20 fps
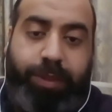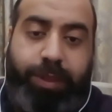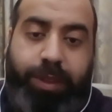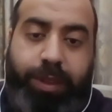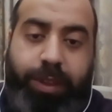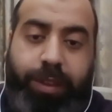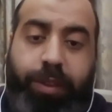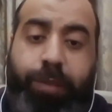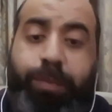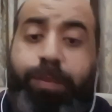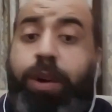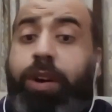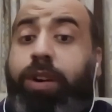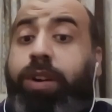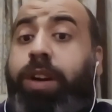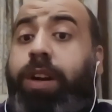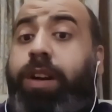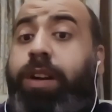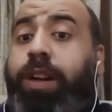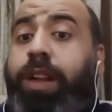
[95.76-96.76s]

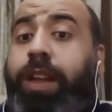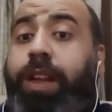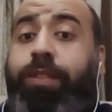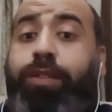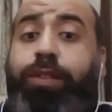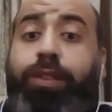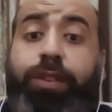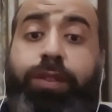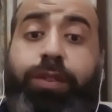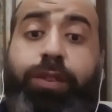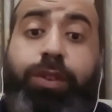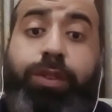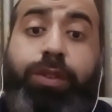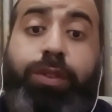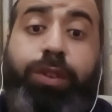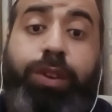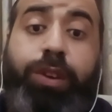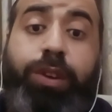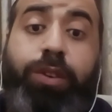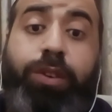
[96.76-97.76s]
reciprocally,
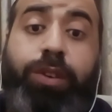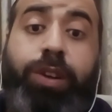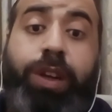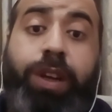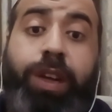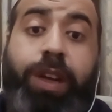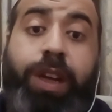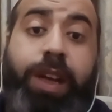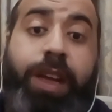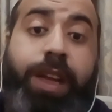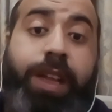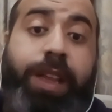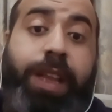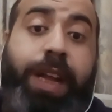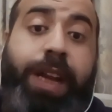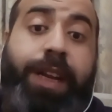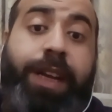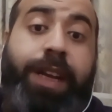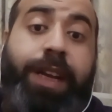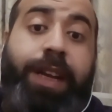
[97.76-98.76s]
if we look
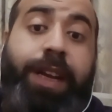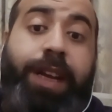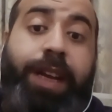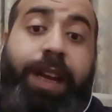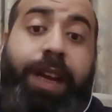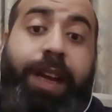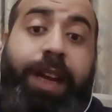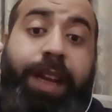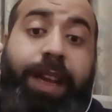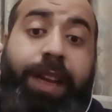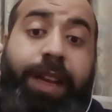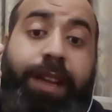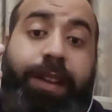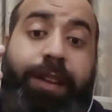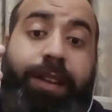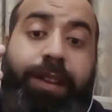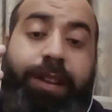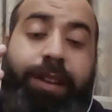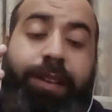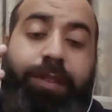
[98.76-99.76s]
at
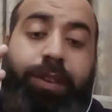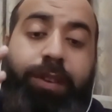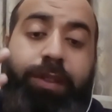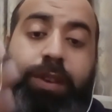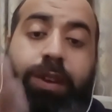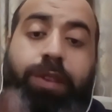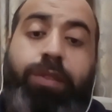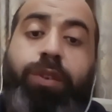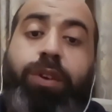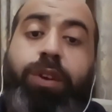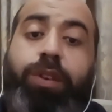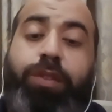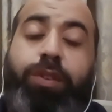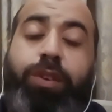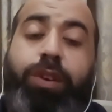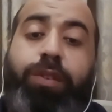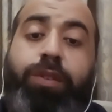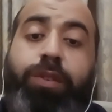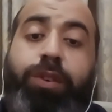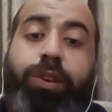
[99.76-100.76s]

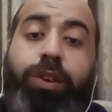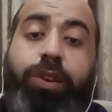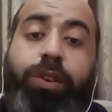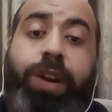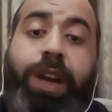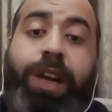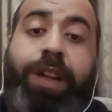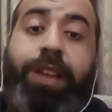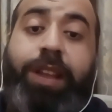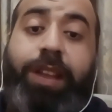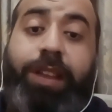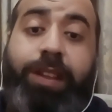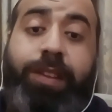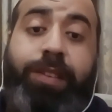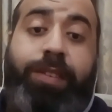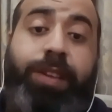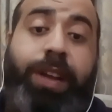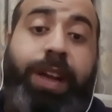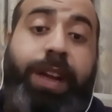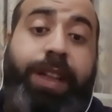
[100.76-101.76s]
the other
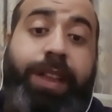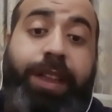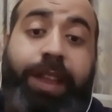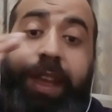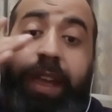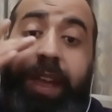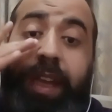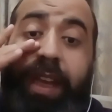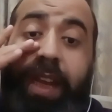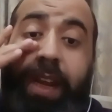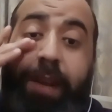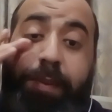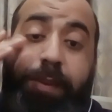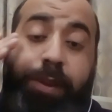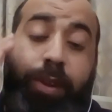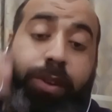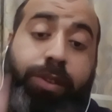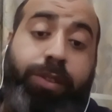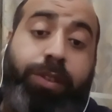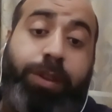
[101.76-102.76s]
side, they
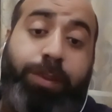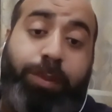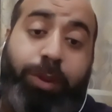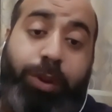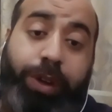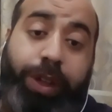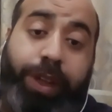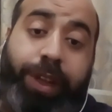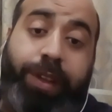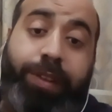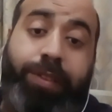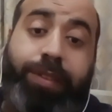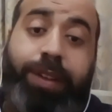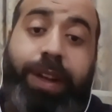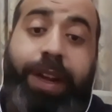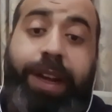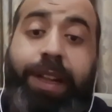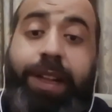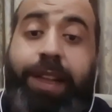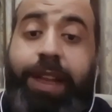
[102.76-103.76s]
kept on supporting
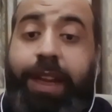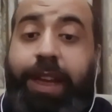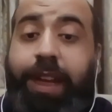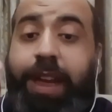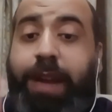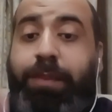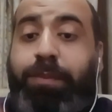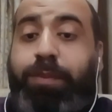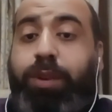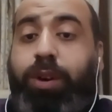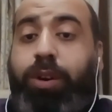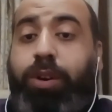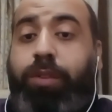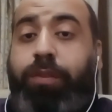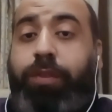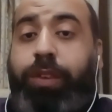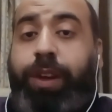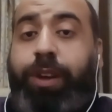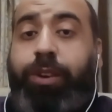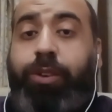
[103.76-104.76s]
Israel. They kept
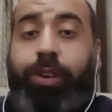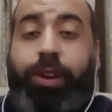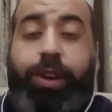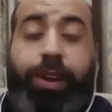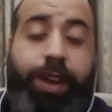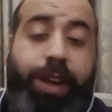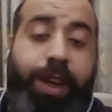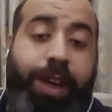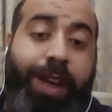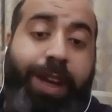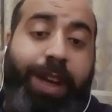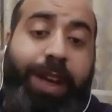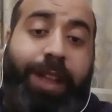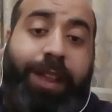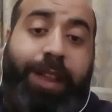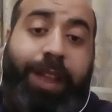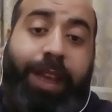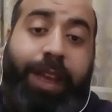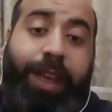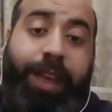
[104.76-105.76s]
on vetoing
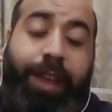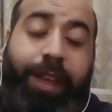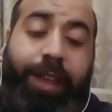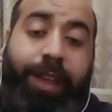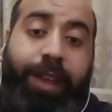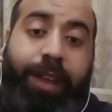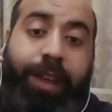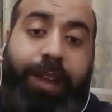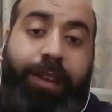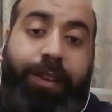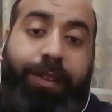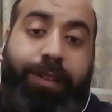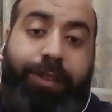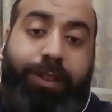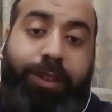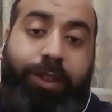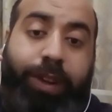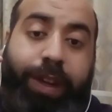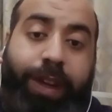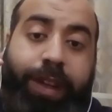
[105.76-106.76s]
the
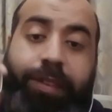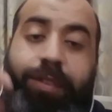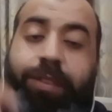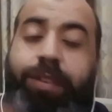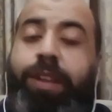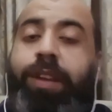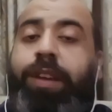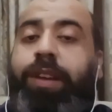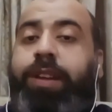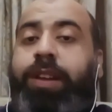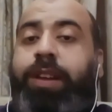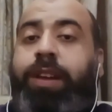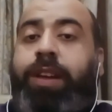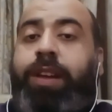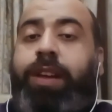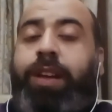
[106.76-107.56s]
UNSC